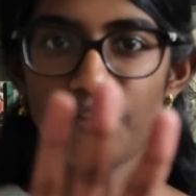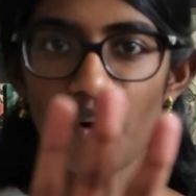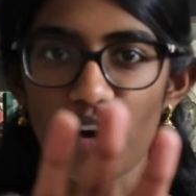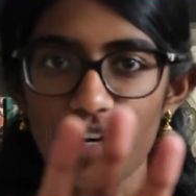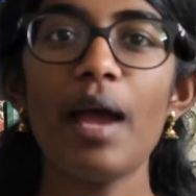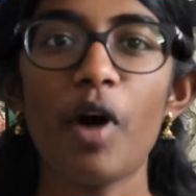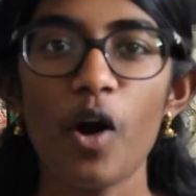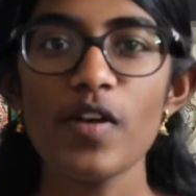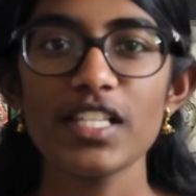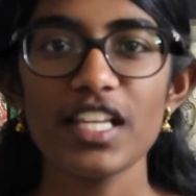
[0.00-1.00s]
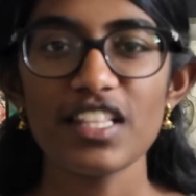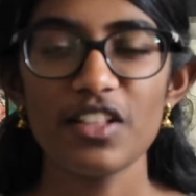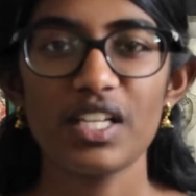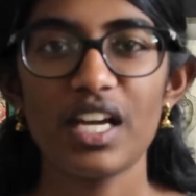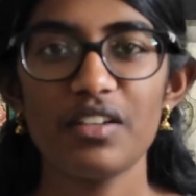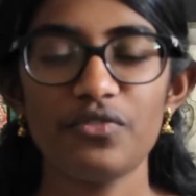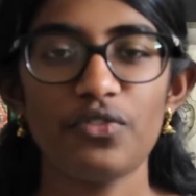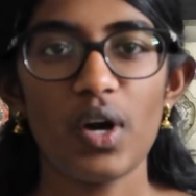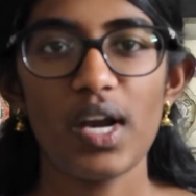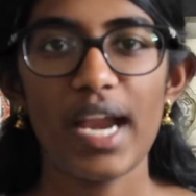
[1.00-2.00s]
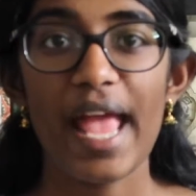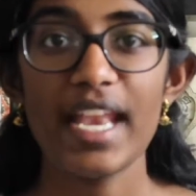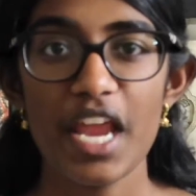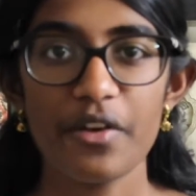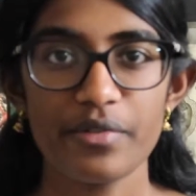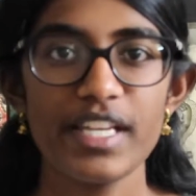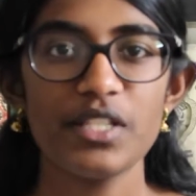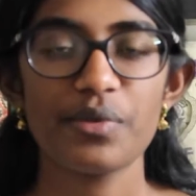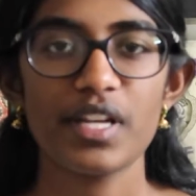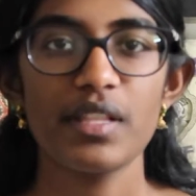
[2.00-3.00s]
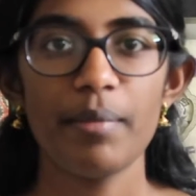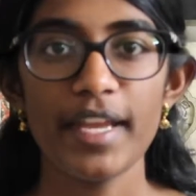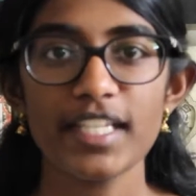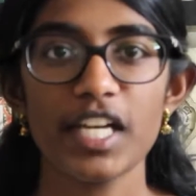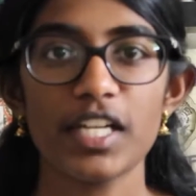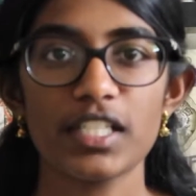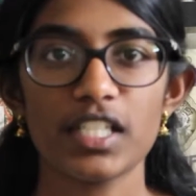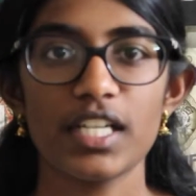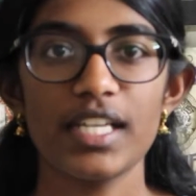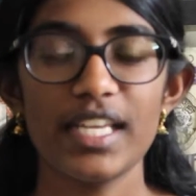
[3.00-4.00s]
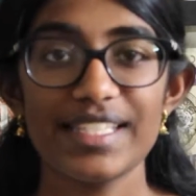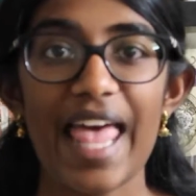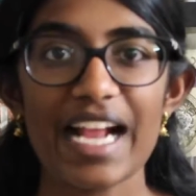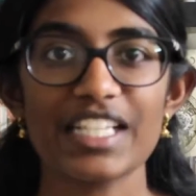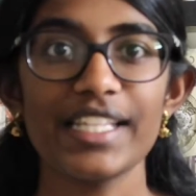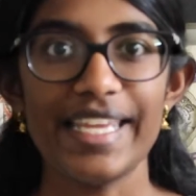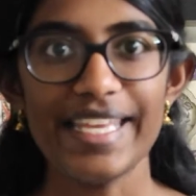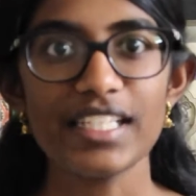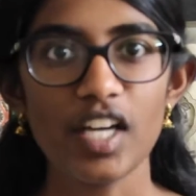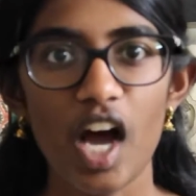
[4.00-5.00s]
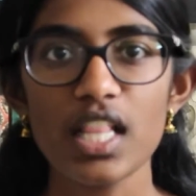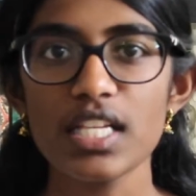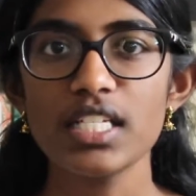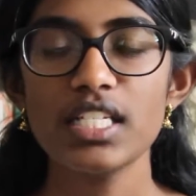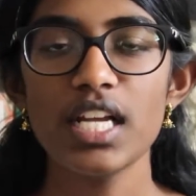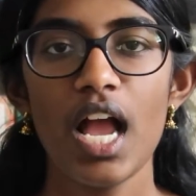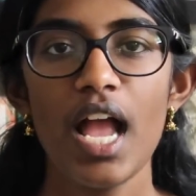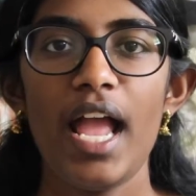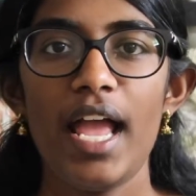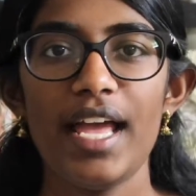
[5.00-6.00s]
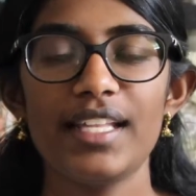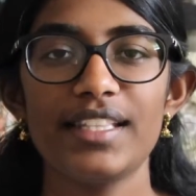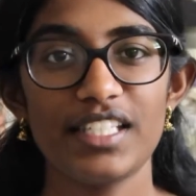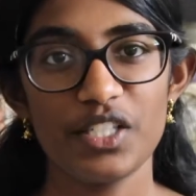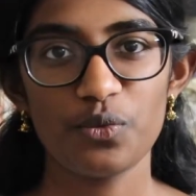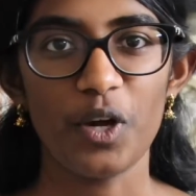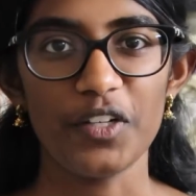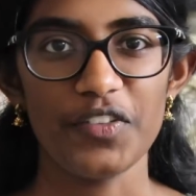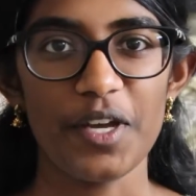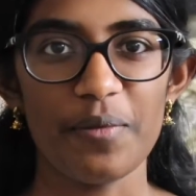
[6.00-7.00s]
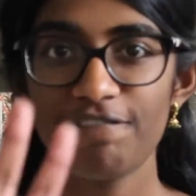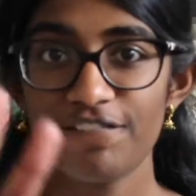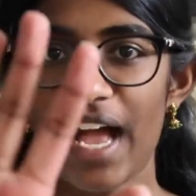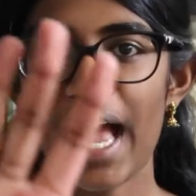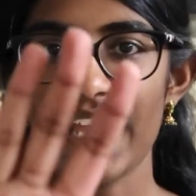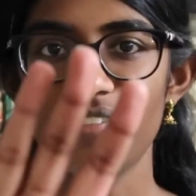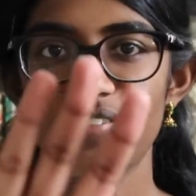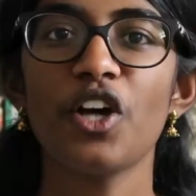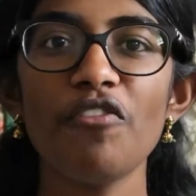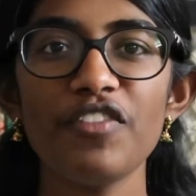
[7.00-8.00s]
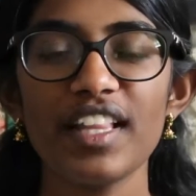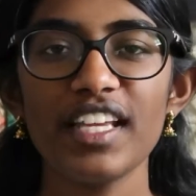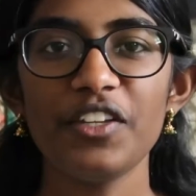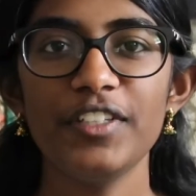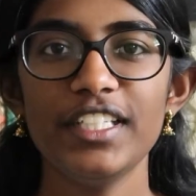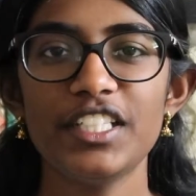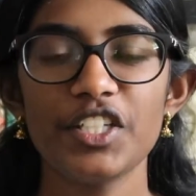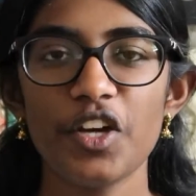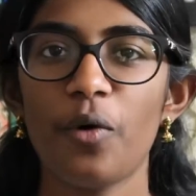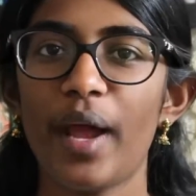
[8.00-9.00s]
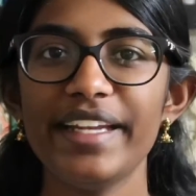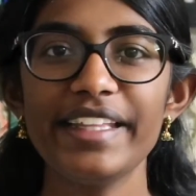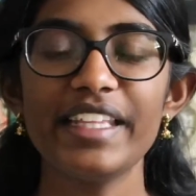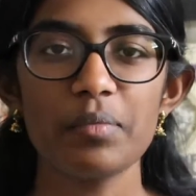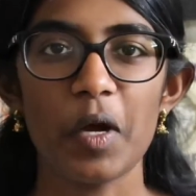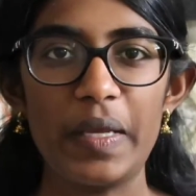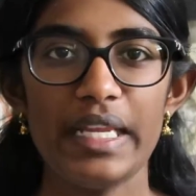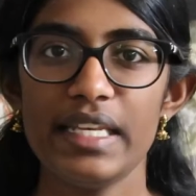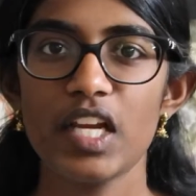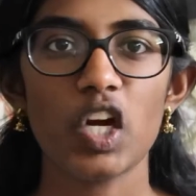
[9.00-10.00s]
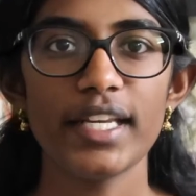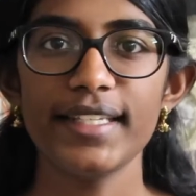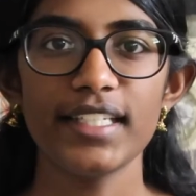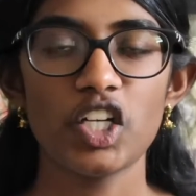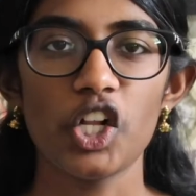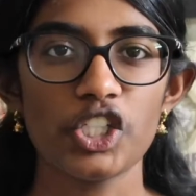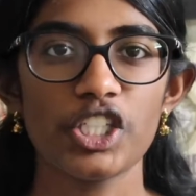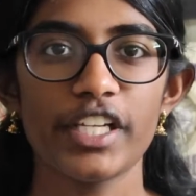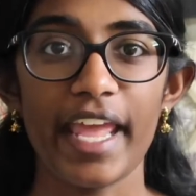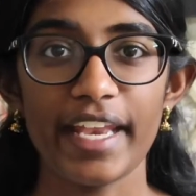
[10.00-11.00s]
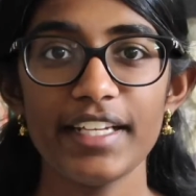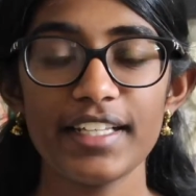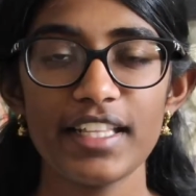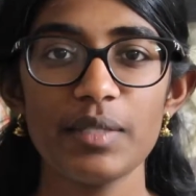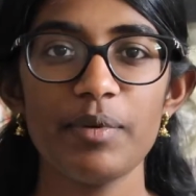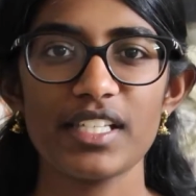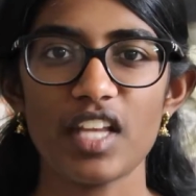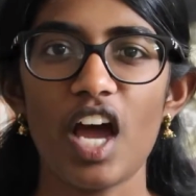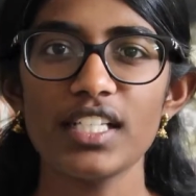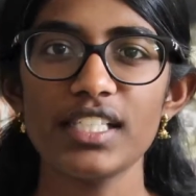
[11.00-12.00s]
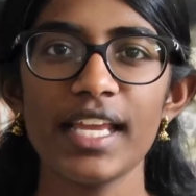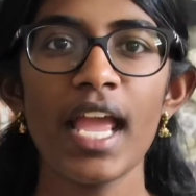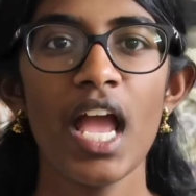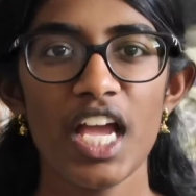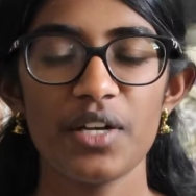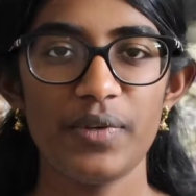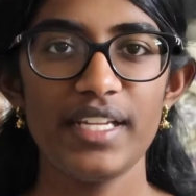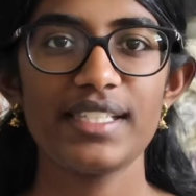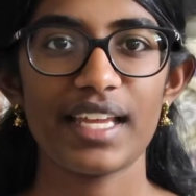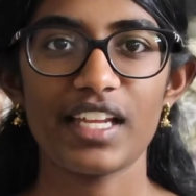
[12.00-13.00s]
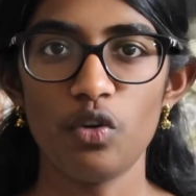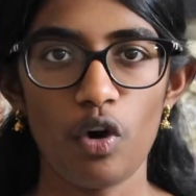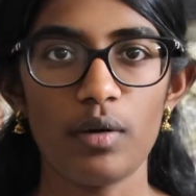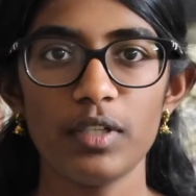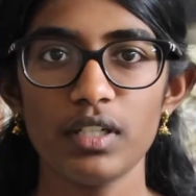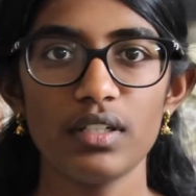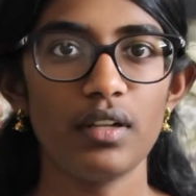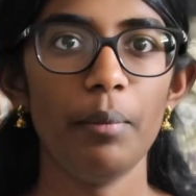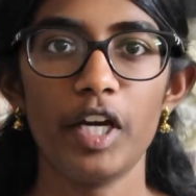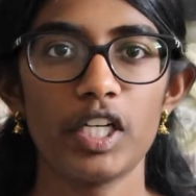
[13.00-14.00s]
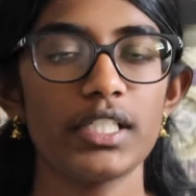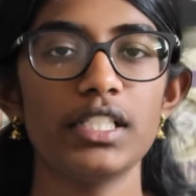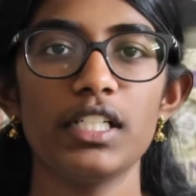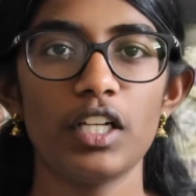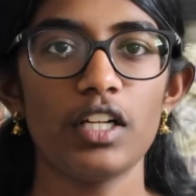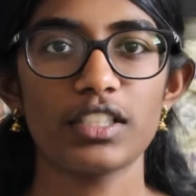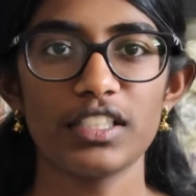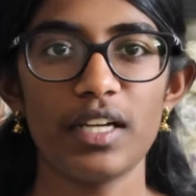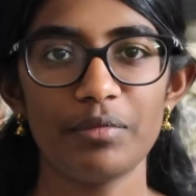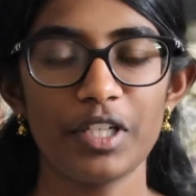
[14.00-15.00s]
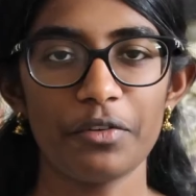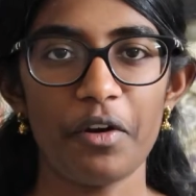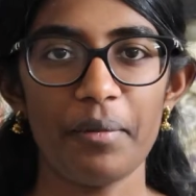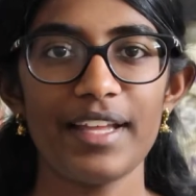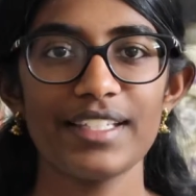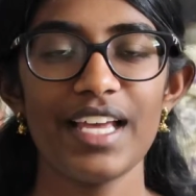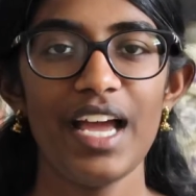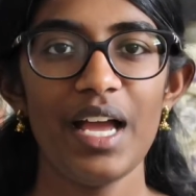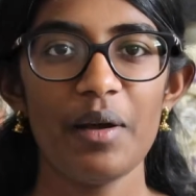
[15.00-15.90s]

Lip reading: 4. I'm always on the lookout for NA reads where the main character is actually in college, and this is one of them. 5. Don't feel like you need to know anything about India or Indian culture to get into this because honestly, it reads like a normal American adult contemporary romance.